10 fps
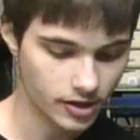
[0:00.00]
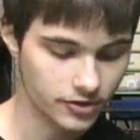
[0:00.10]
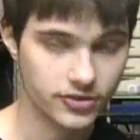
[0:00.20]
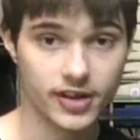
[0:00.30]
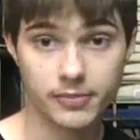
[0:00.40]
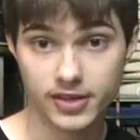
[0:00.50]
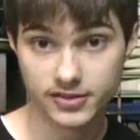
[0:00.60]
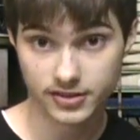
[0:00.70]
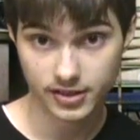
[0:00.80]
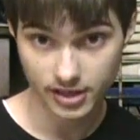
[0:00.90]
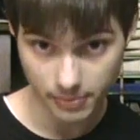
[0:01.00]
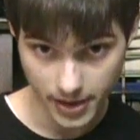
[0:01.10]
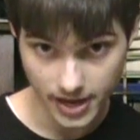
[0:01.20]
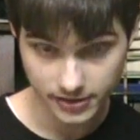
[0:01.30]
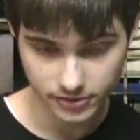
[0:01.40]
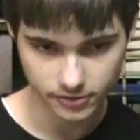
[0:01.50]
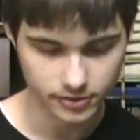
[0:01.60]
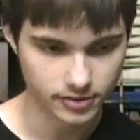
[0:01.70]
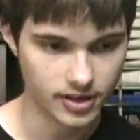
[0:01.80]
So that means it's a capacitor,